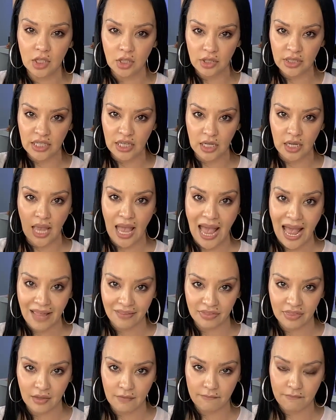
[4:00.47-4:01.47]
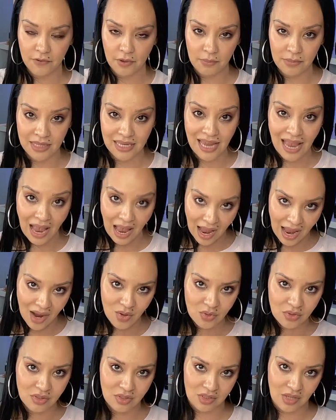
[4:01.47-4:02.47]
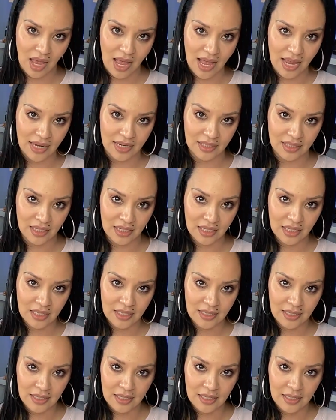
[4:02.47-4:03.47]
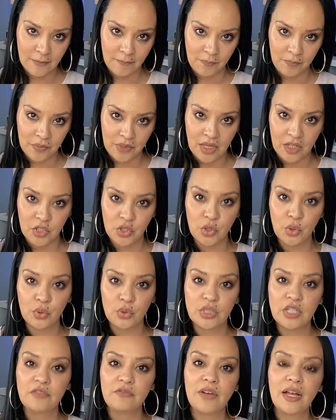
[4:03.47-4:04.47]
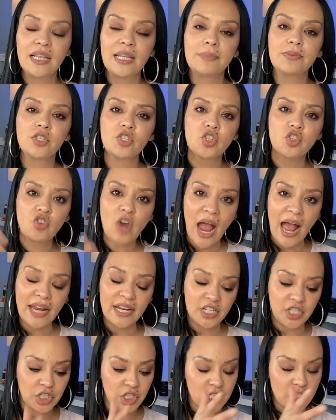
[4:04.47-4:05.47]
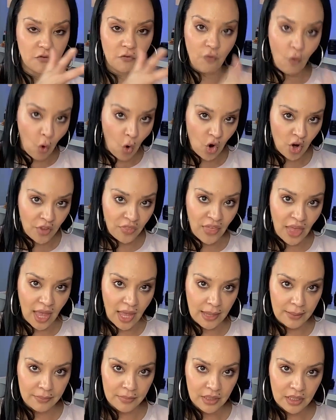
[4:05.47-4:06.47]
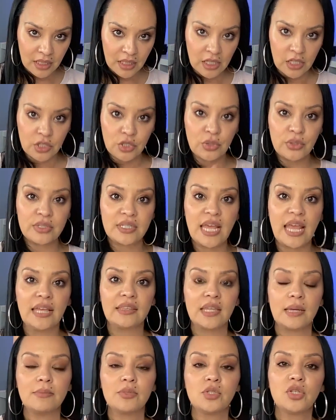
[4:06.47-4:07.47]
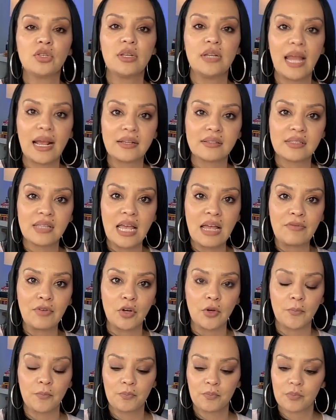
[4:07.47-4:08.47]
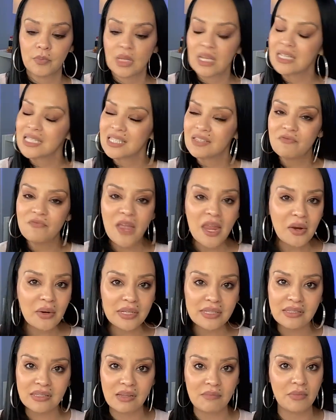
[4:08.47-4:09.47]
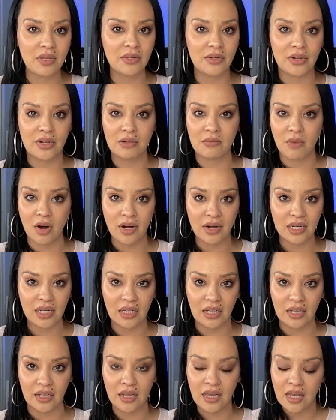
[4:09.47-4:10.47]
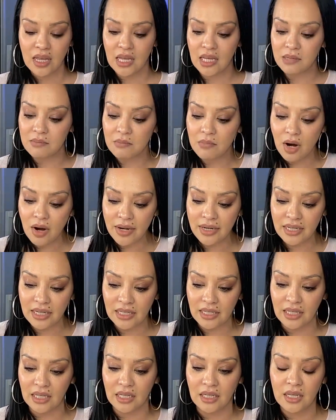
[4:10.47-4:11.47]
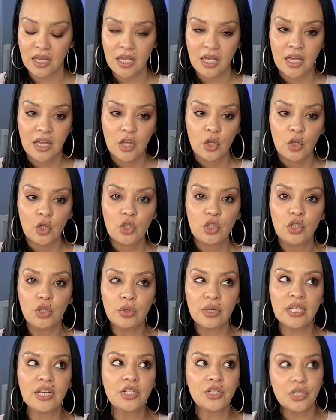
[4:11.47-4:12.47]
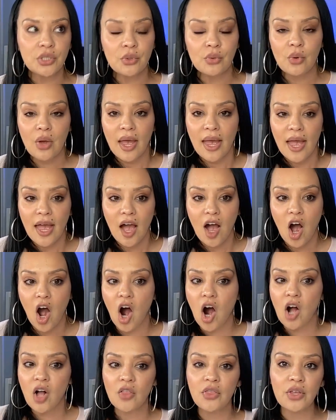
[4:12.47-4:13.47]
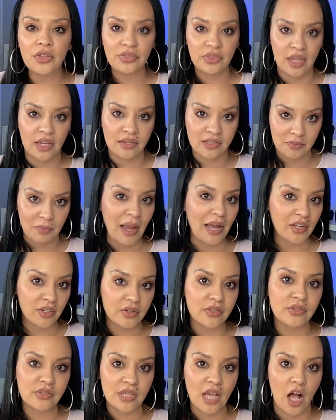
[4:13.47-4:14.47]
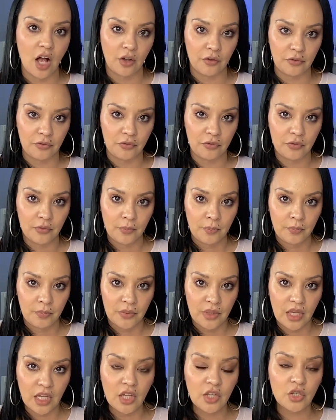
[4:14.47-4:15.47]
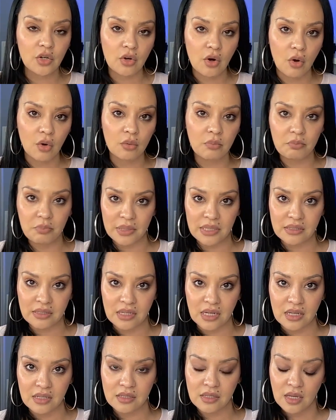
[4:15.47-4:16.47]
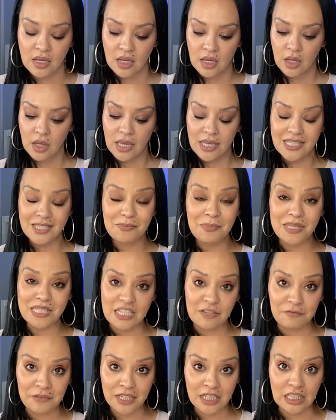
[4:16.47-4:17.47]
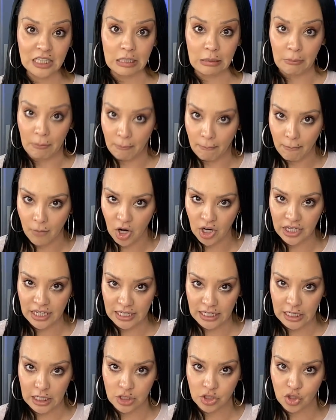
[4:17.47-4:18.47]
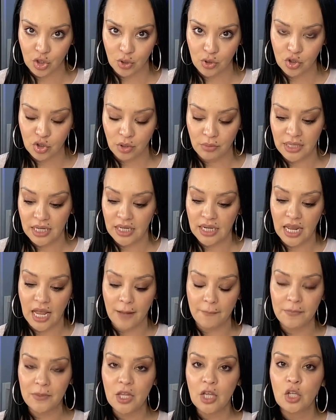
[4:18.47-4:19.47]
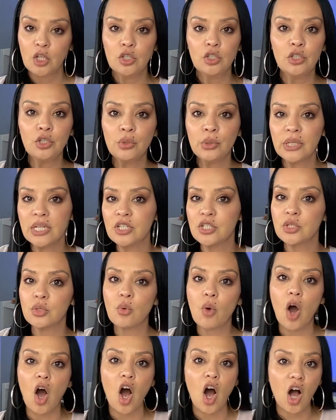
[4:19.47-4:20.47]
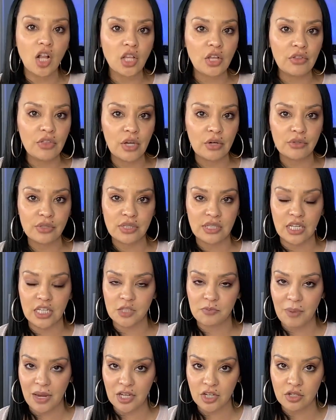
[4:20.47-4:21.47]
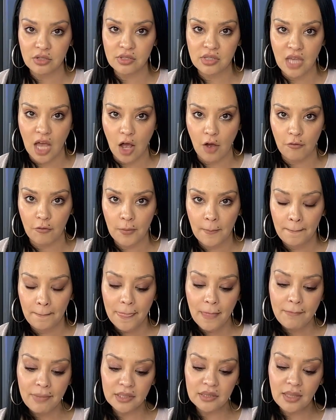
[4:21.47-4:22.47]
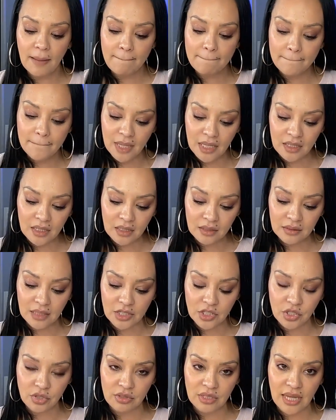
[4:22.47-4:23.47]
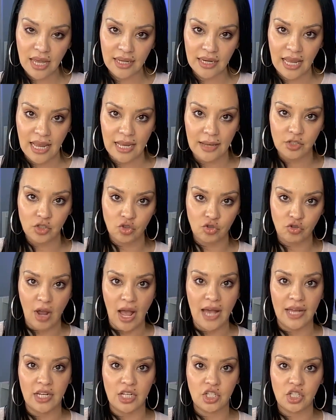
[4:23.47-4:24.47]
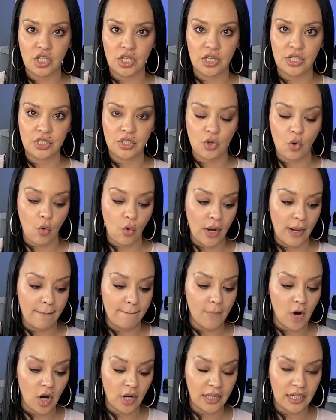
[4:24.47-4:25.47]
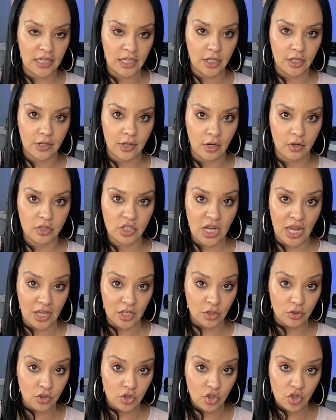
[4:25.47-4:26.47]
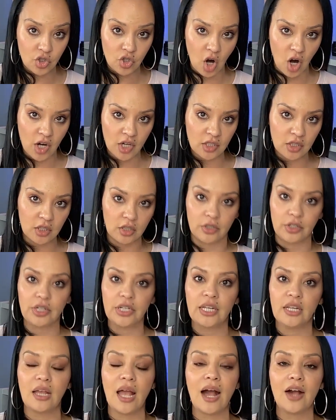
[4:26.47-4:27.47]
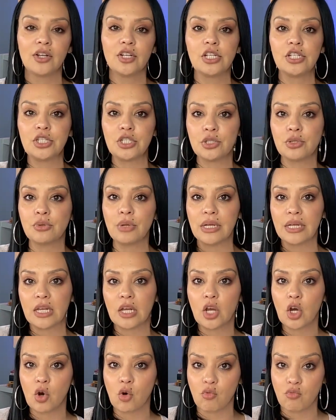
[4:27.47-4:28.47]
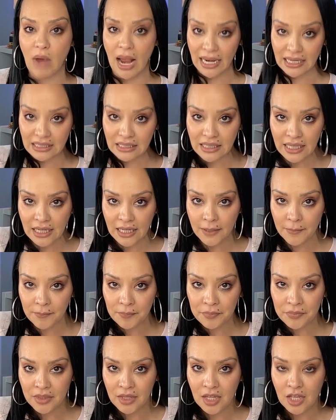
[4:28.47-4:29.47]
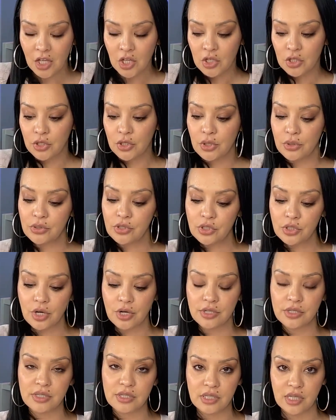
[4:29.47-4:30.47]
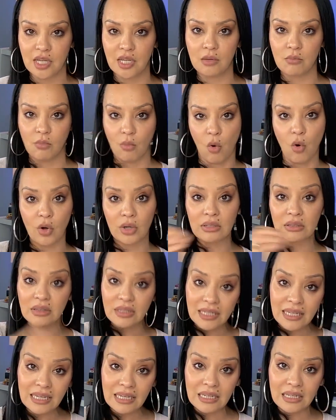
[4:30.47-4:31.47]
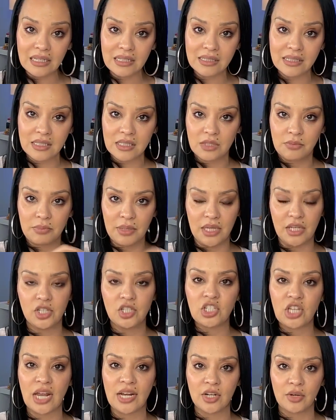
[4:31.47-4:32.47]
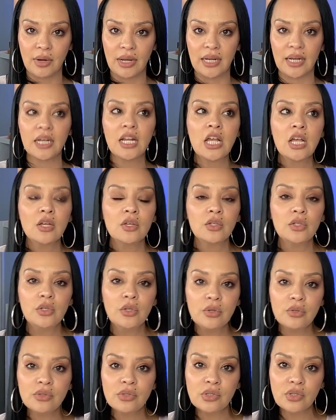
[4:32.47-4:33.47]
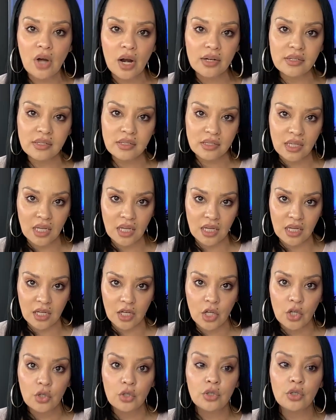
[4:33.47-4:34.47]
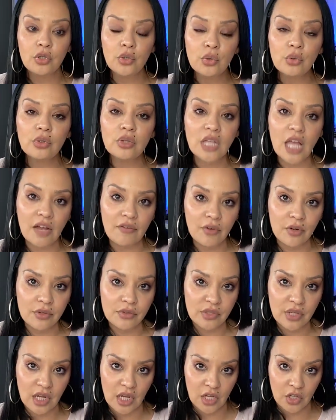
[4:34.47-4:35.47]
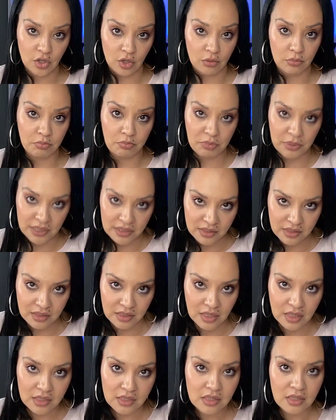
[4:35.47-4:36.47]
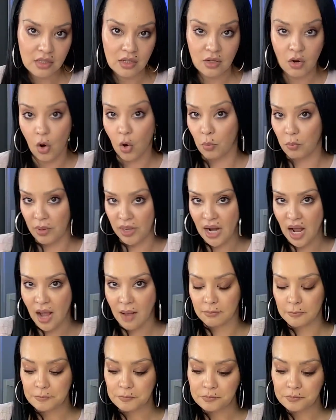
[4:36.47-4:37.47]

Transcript: looking at them from the outside to develop strategies for them to take them to the next level. It's very similar in marketing. In marketing, you can do all the things by yourself in your own business, specifically marketing and social media. You can do all of those things by yourself. But the minute that you get a strategist or a marketing coach and you start learning how to do it correctly, you start seeing more leads being generated. You start seeing new levels in your business open up.